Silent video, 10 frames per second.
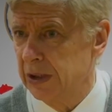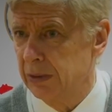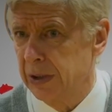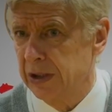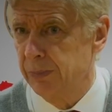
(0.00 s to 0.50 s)

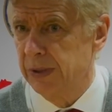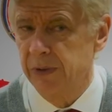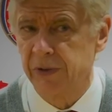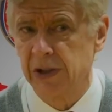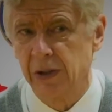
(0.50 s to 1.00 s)
and many
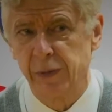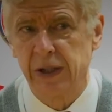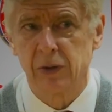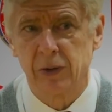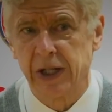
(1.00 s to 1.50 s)
people still
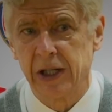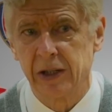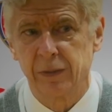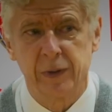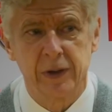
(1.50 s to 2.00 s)
think,
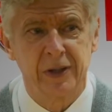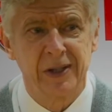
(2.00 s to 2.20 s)
okay, if